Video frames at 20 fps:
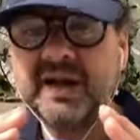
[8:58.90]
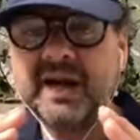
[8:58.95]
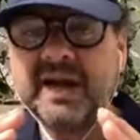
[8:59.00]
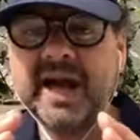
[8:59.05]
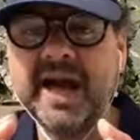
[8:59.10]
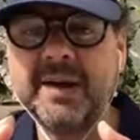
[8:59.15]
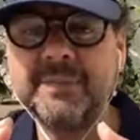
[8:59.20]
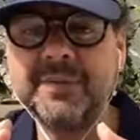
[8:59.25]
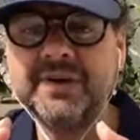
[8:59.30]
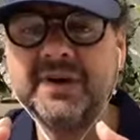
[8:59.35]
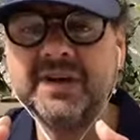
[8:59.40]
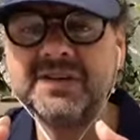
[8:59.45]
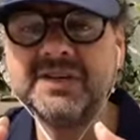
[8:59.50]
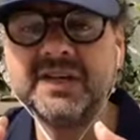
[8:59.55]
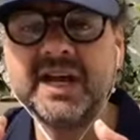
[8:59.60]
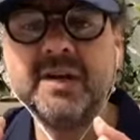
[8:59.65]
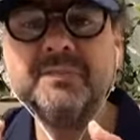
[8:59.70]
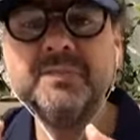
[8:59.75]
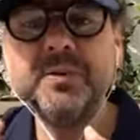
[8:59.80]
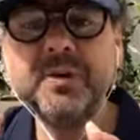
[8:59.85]
happiness,
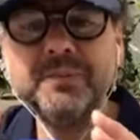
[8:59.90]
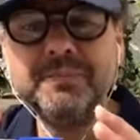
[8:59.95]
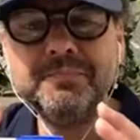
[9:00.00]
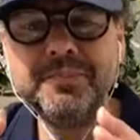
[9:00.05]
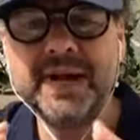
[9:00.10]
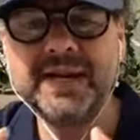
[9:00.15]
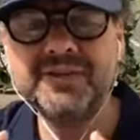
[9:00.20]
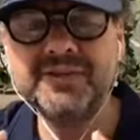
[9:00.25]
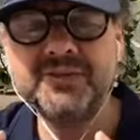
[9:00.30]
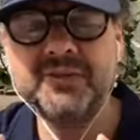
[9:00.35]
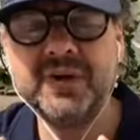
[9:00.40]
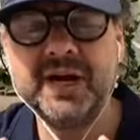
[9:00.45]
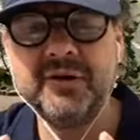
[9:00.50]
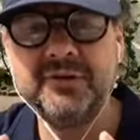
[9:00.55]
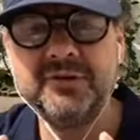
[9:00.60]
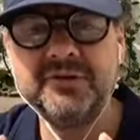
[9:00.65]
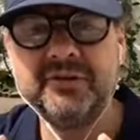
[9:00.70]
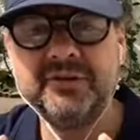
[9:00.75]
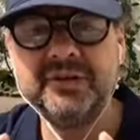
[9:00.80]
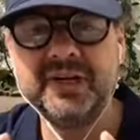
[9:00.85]
and put mental
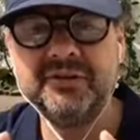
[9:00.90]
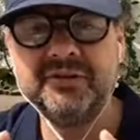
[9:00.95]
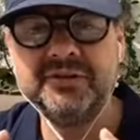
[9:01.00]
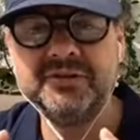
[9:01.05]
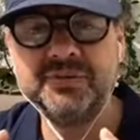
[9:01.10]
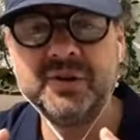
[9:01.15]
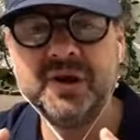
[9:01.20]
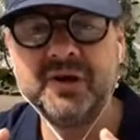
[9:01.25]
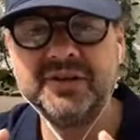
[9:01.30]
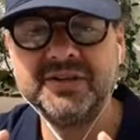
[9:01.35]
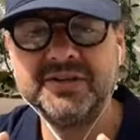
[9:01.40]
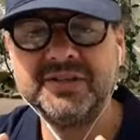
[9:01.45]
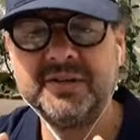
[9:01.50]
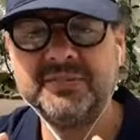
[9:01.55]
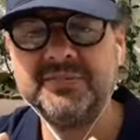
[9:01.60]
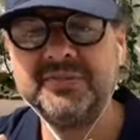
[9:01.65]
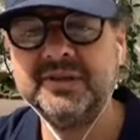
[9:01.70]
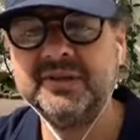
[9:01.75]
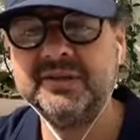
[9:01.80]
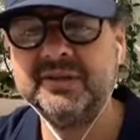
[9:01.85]
health on there as well. It's
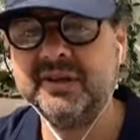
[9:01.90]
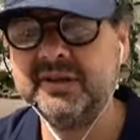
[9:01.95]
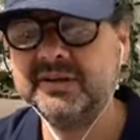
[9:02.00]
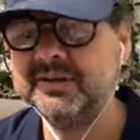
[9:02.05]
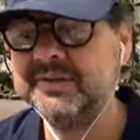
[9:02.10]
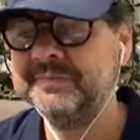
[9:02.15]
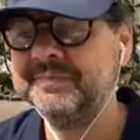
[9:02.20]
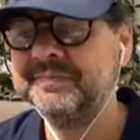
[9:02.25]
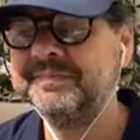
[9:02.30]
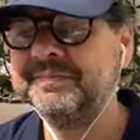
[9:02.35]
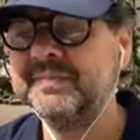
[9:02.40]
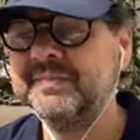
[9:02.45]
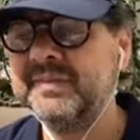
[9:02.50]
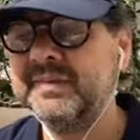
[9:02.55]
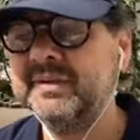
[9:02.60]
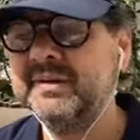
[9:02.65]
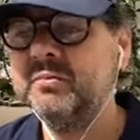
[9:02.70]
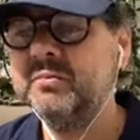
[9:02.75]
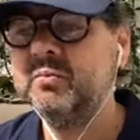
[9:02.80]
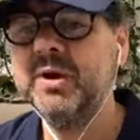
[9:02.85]
something that
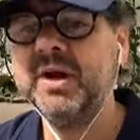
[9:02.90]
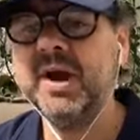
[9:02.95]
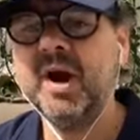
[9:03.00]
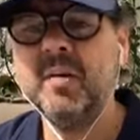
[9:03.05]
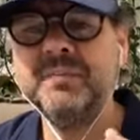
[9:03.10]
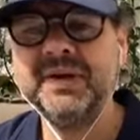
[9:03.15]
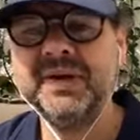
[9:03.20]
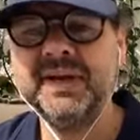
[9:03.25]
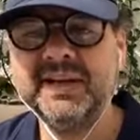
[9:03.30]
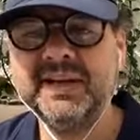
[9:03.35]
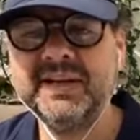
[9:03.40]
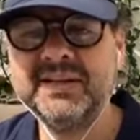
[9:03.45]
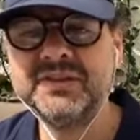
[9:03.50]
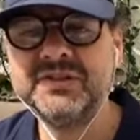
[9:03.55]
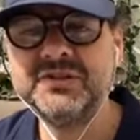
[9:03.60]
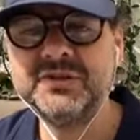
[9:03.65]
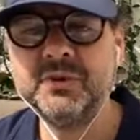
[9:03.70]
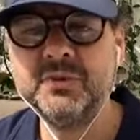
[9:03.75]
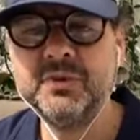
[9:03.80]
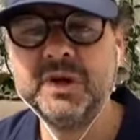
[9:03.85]
we are beginning to talk